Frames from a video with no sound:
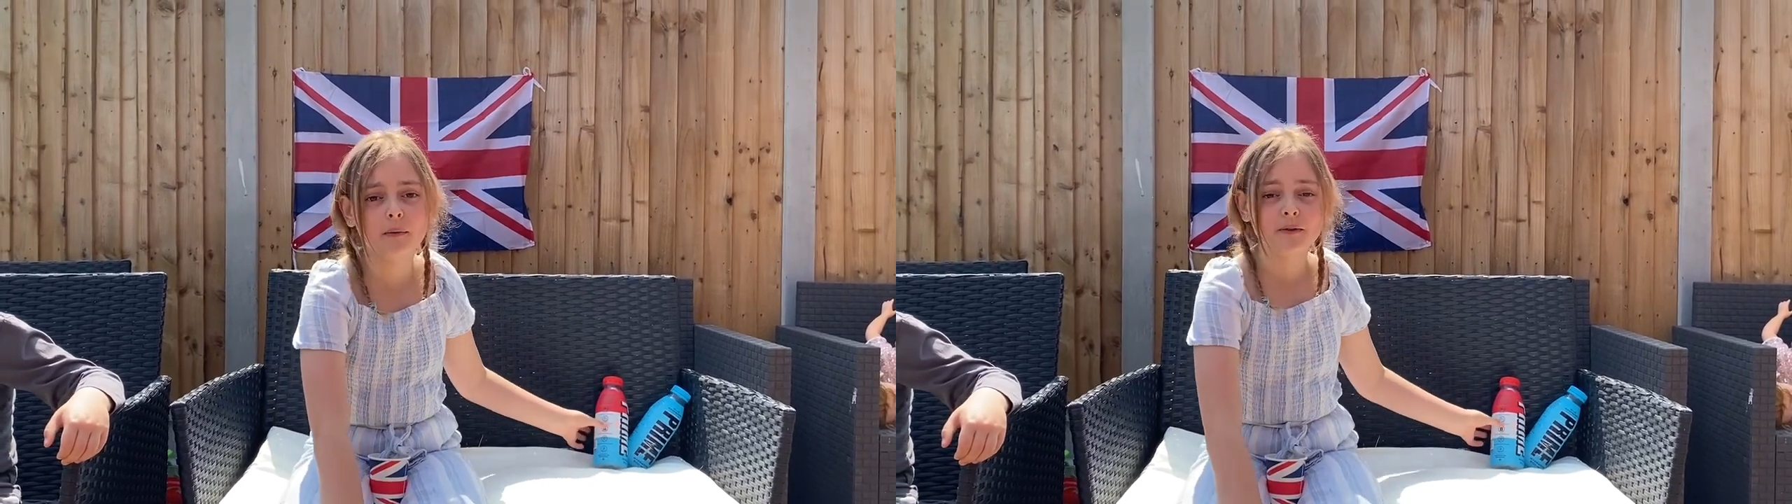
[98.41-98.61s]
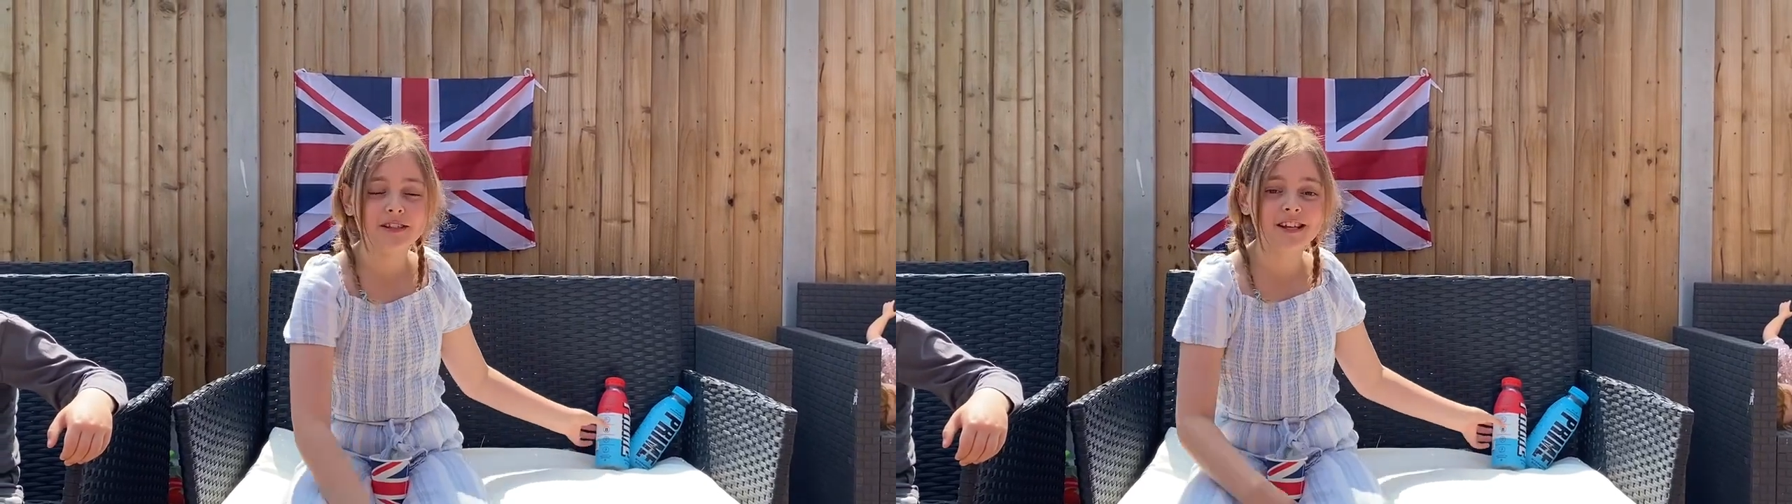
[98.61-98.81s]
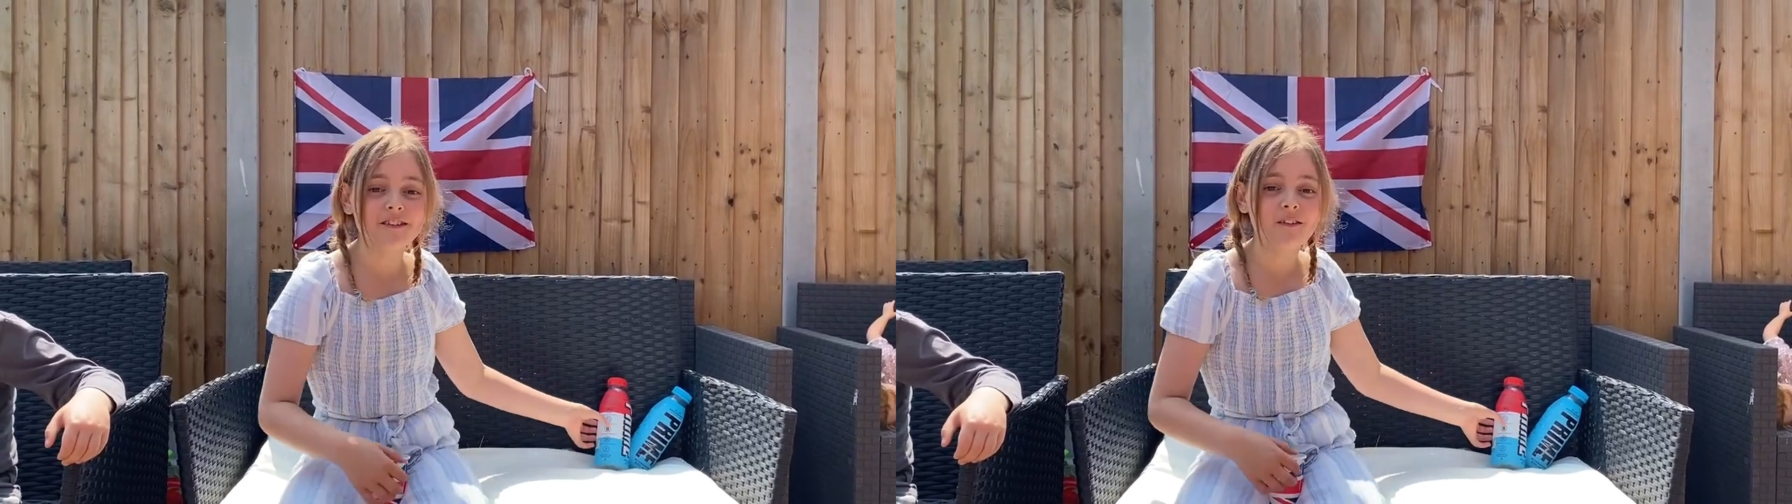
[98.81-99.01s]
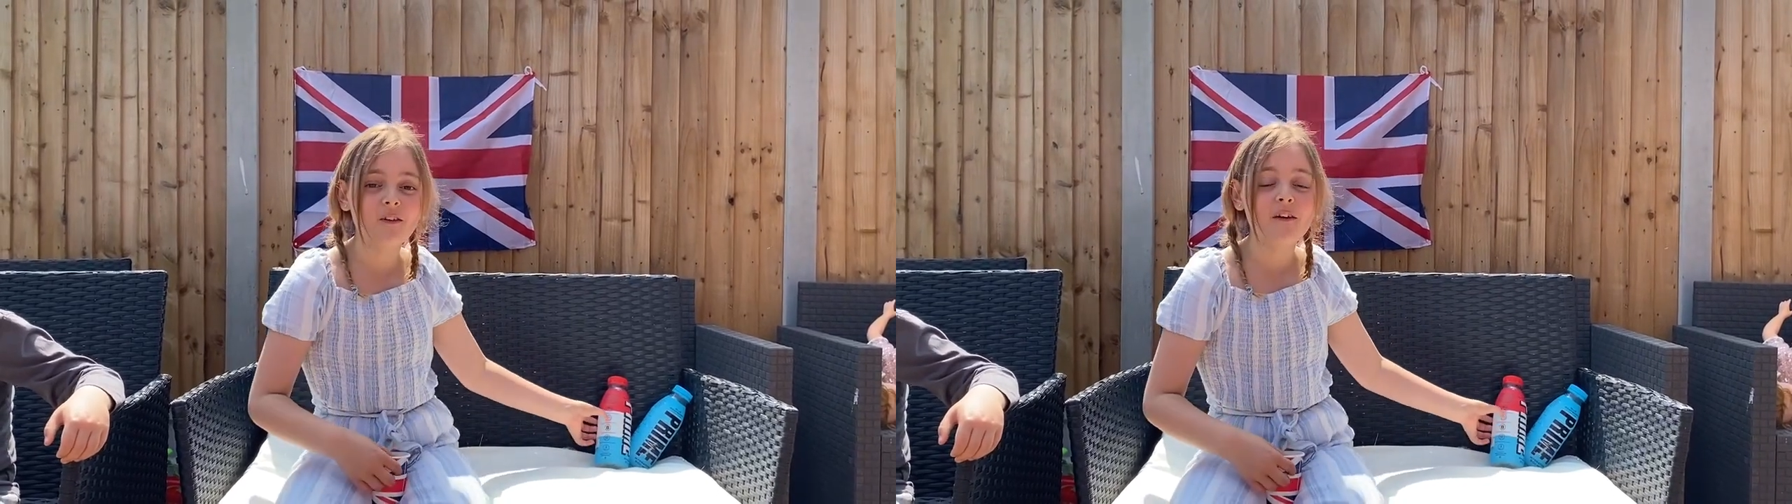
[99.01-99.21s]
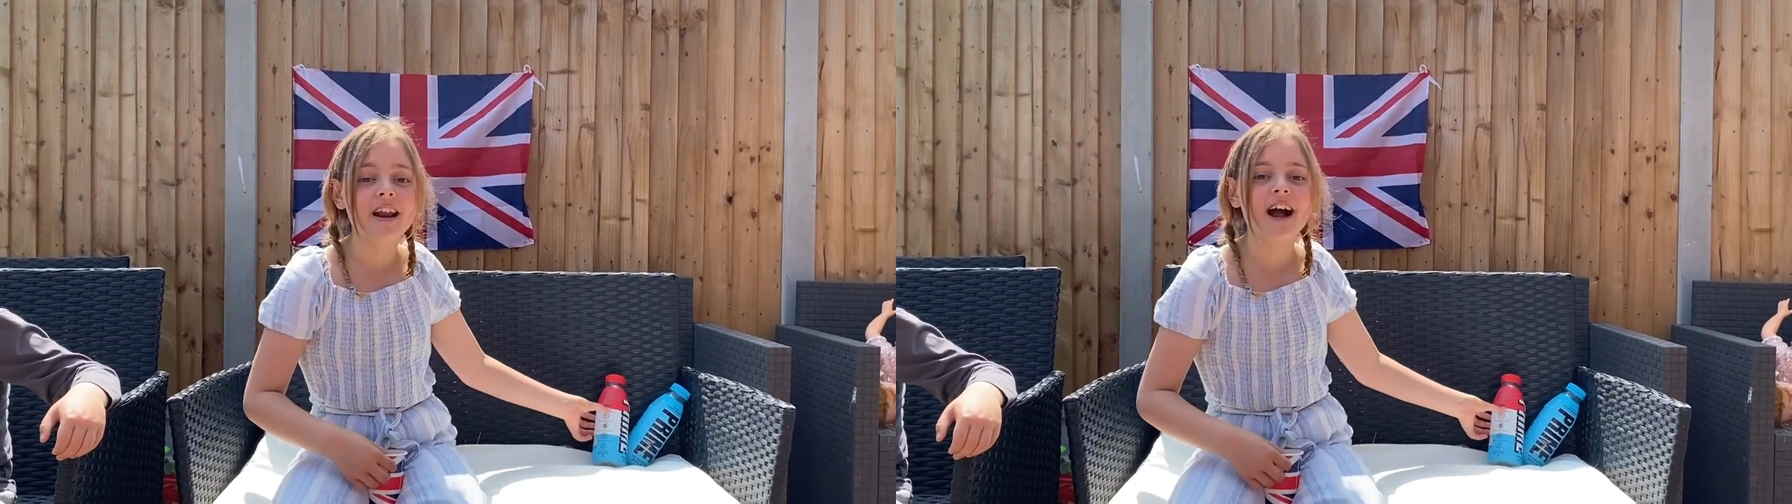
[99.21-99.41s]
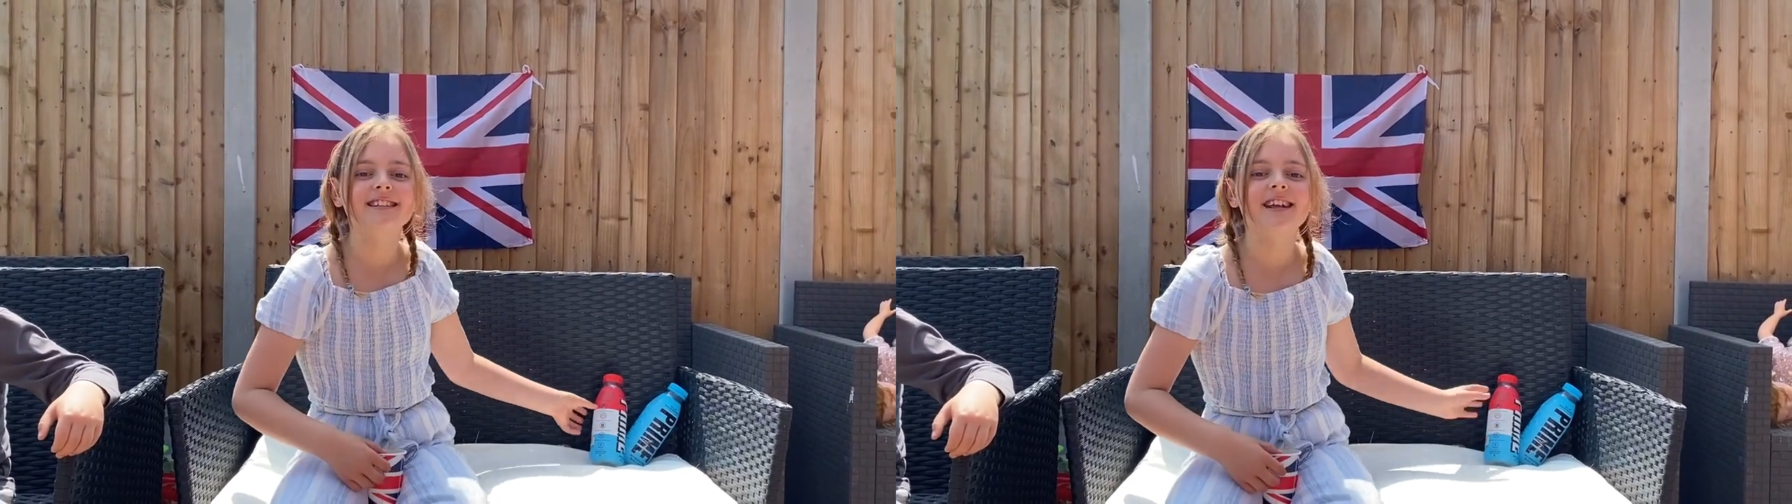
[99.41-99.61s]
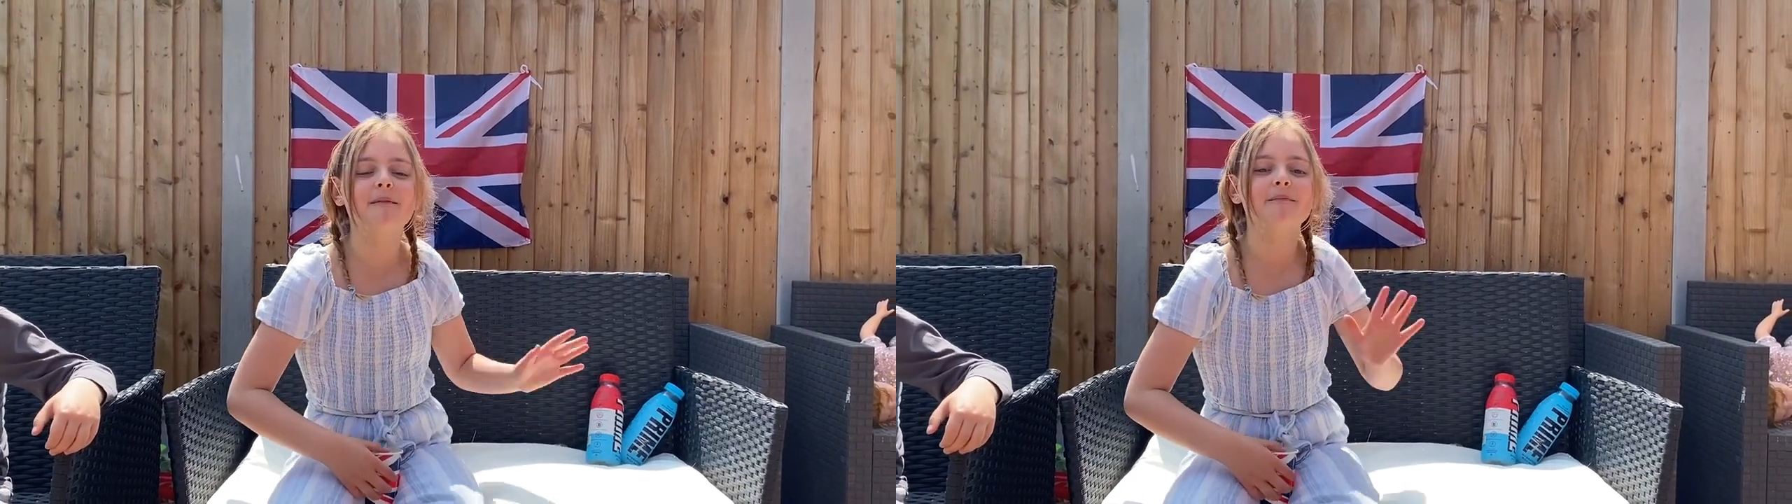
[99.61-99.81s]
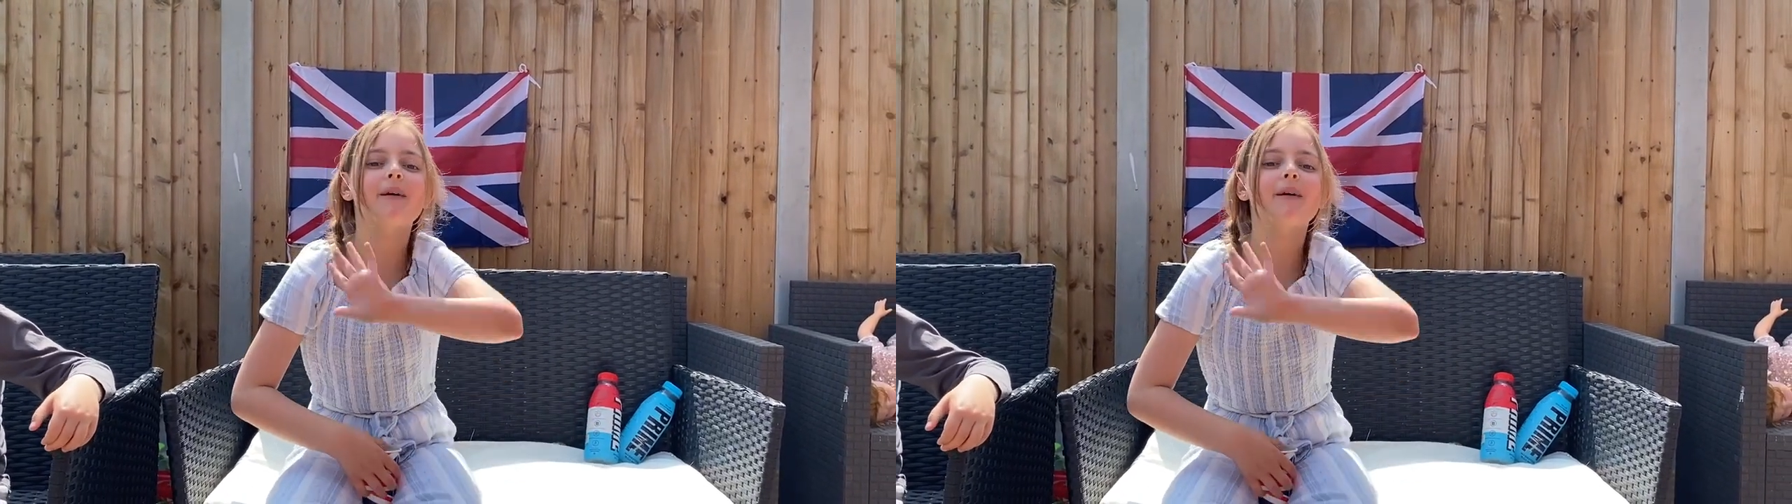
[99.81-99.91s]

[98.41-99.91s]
and we'll see you all next time.